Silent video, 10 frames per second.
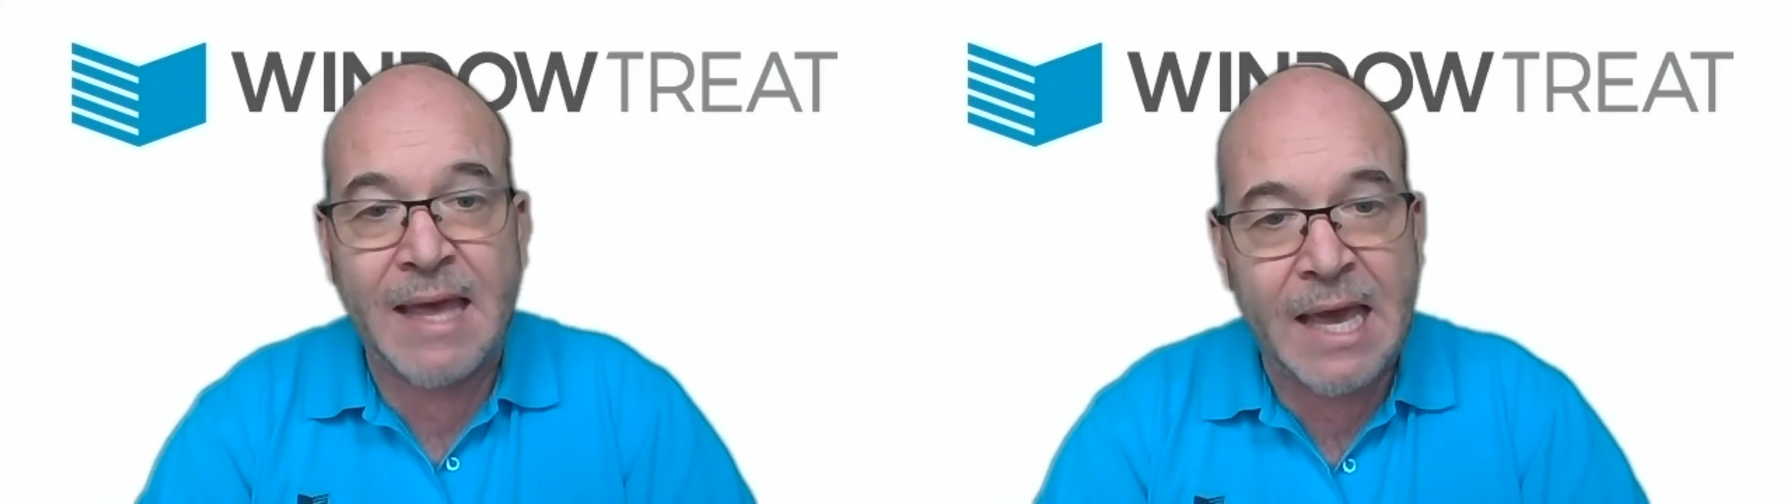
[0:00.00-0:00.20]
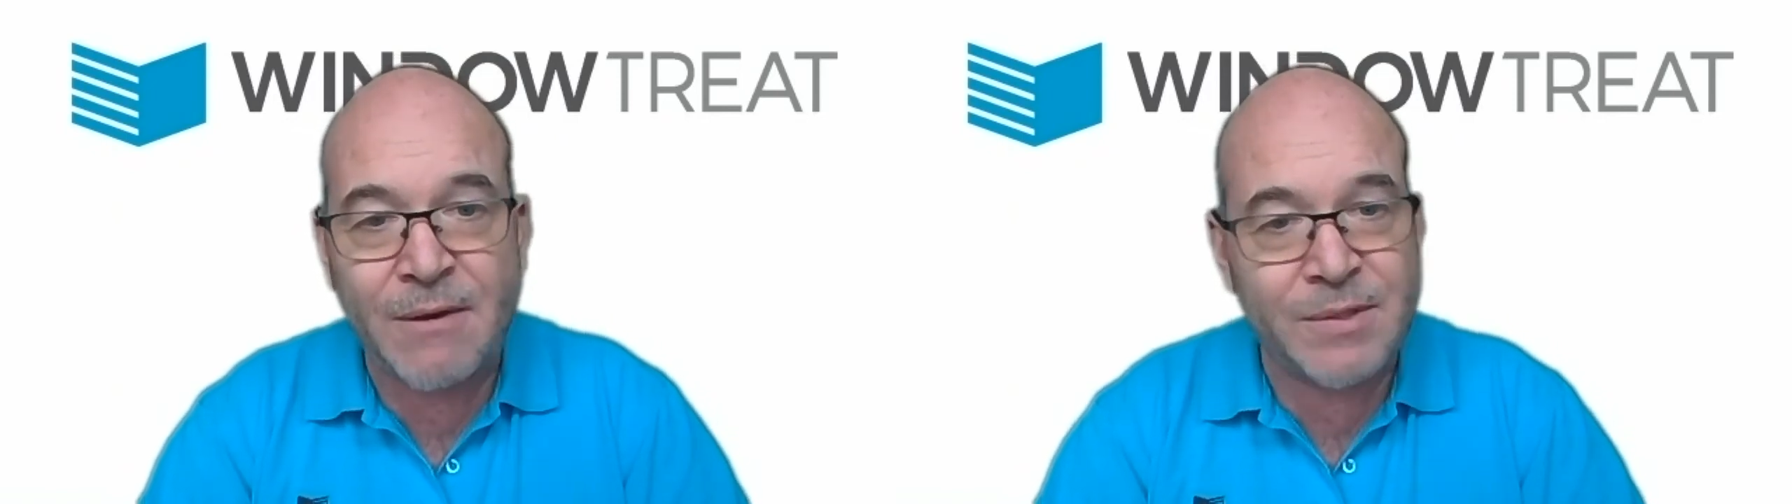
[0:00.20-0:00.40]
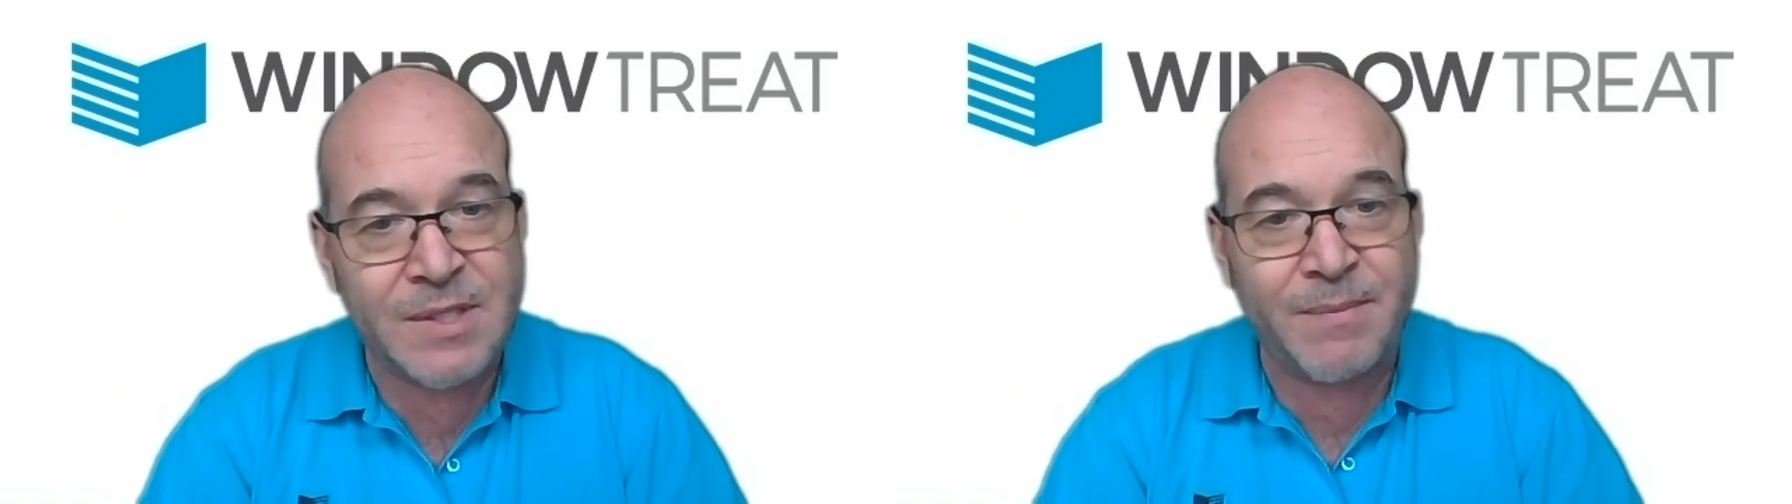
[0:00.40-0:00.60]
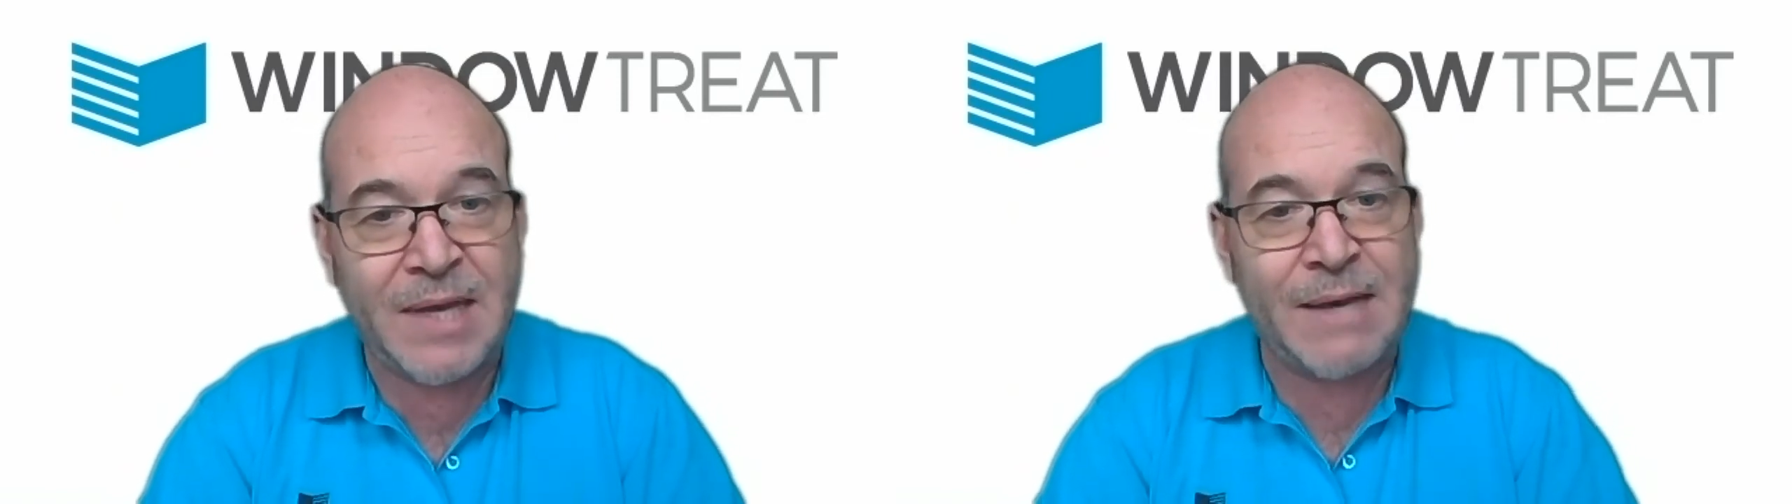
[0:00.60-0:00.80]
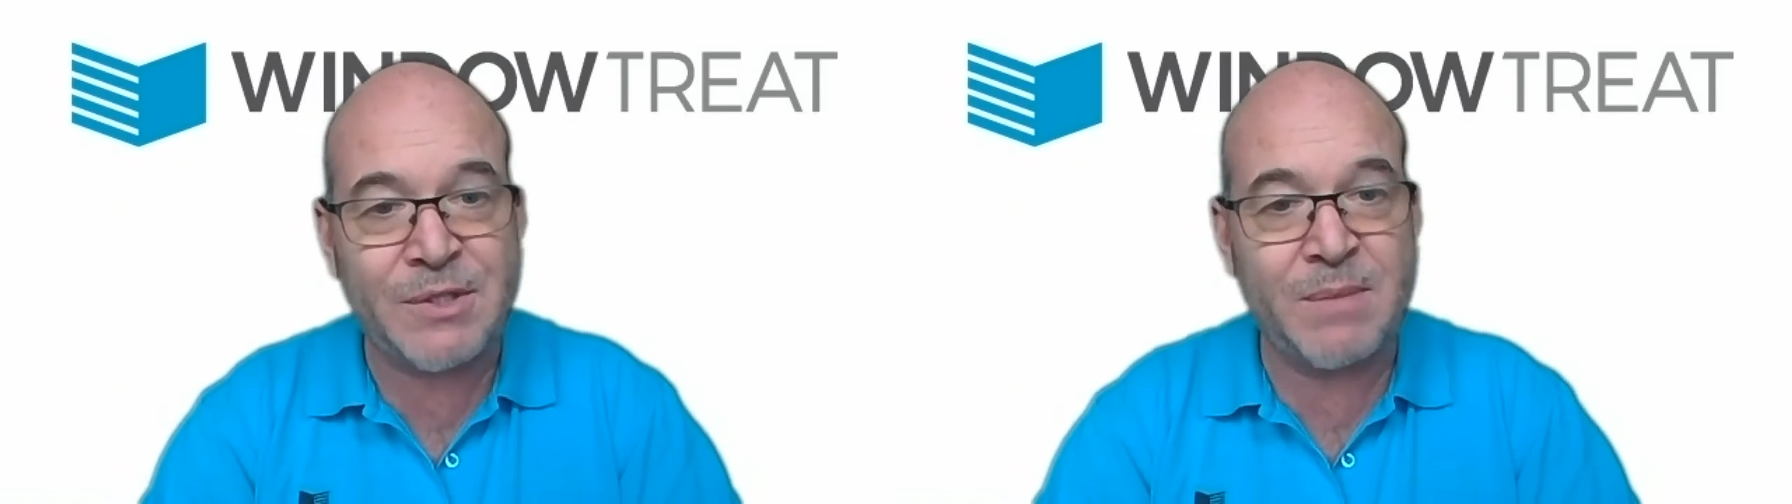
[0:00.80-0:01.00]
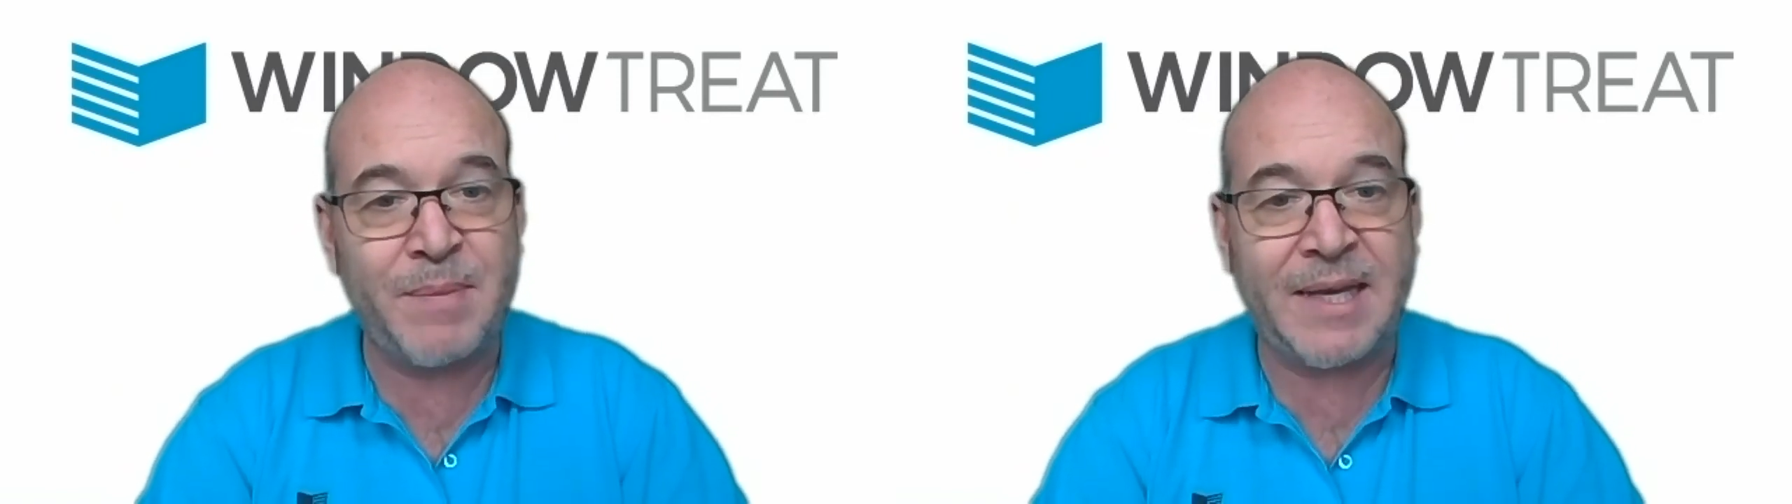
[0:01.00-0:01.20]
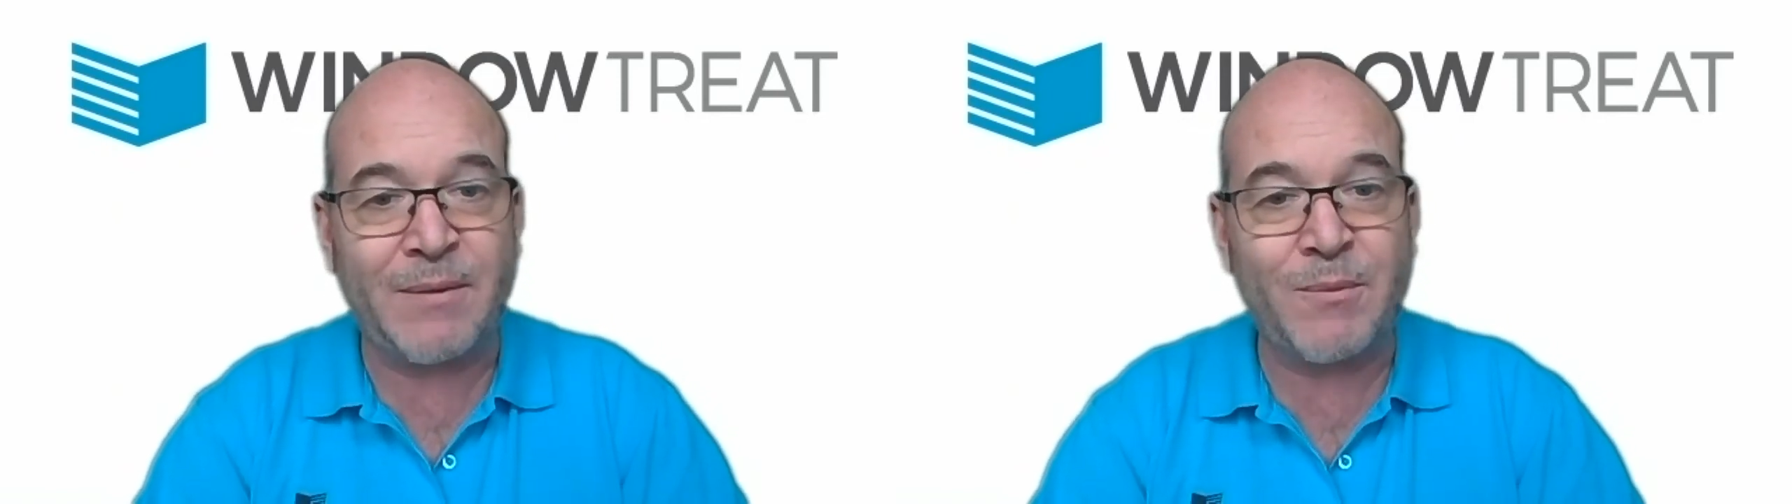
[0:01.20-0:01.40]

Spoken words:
How's it been?